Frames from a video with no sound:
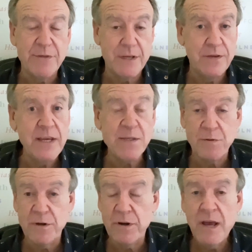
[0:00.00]
So these
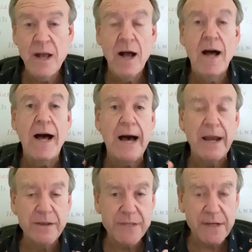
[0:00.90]
were
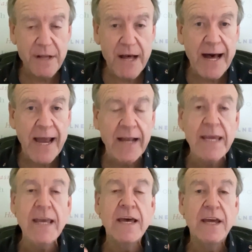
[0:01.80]
considered
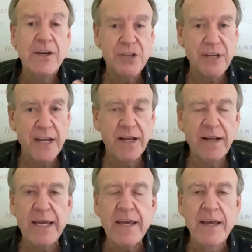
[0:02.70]
highly
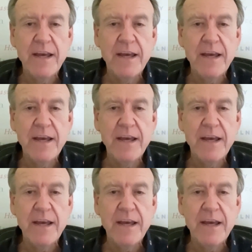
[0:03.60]
genetically